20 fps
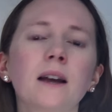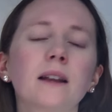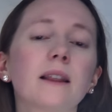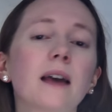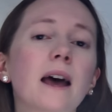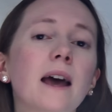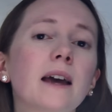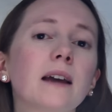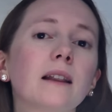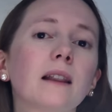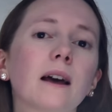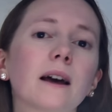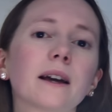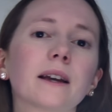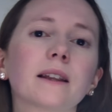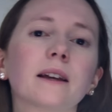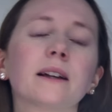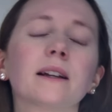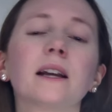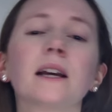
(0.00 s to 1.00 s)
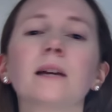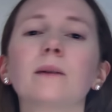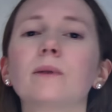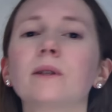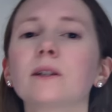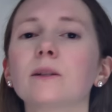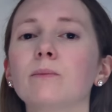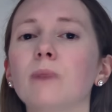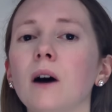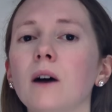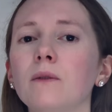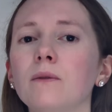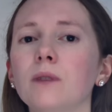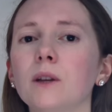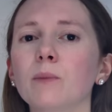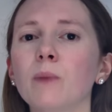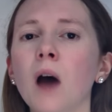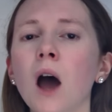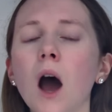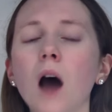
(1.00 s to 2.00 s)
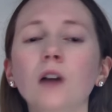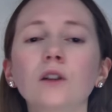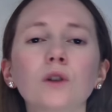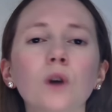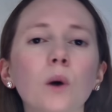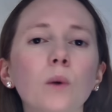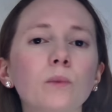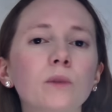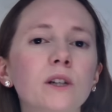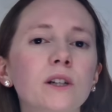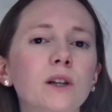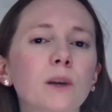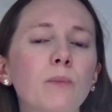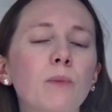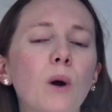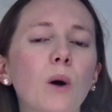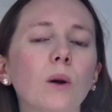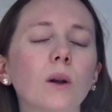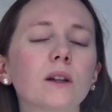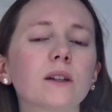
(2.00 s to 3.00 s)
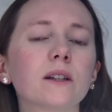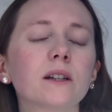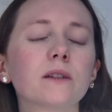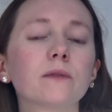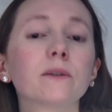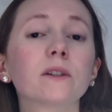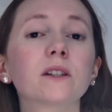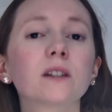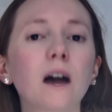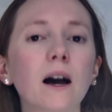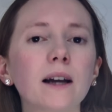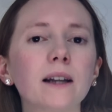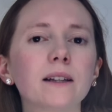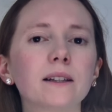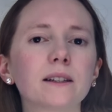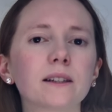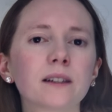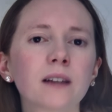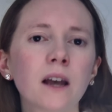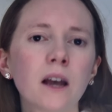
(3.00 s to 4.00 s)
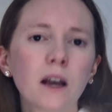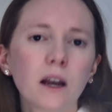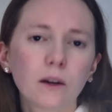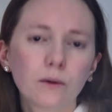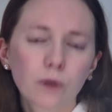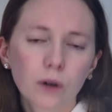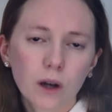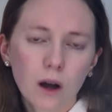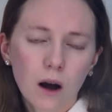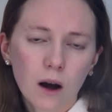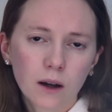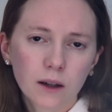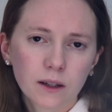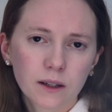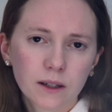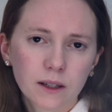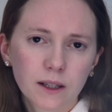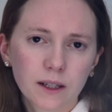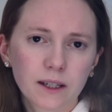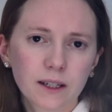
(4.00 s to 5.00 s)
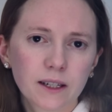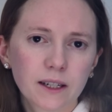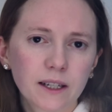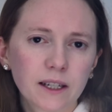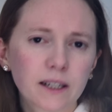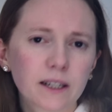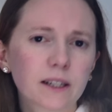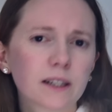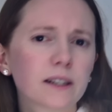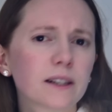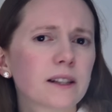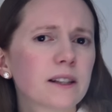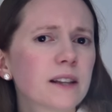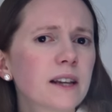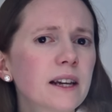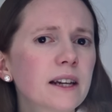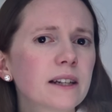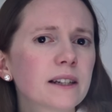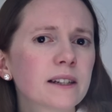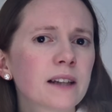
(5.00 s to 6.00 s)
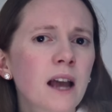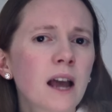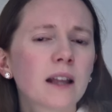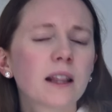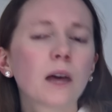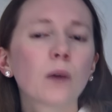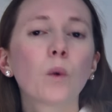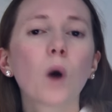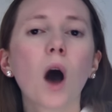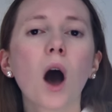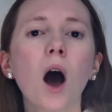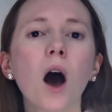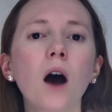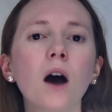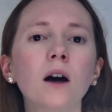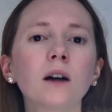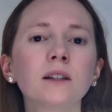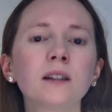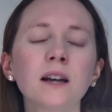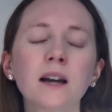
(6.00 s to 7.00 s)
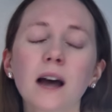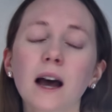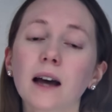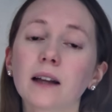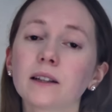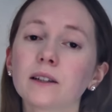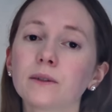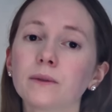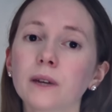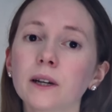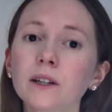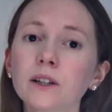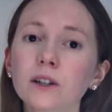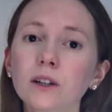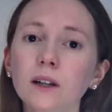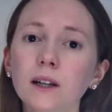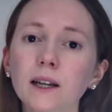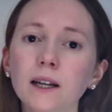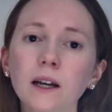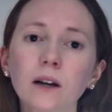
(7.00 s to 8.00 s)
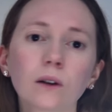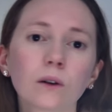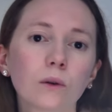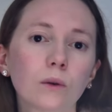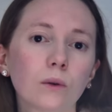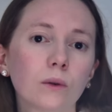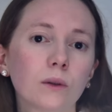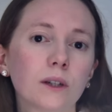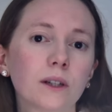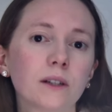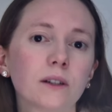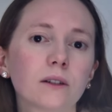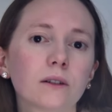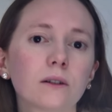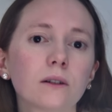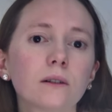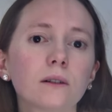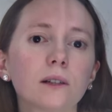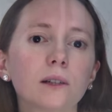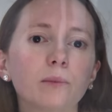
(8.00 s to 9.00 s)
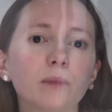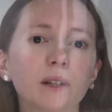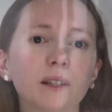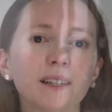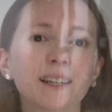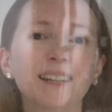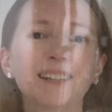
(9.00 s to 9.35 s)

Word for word: They, like their neighbours above them, adopted a policy of silence in regards to the sinister things that were heard and eventually, according to Gottliebin,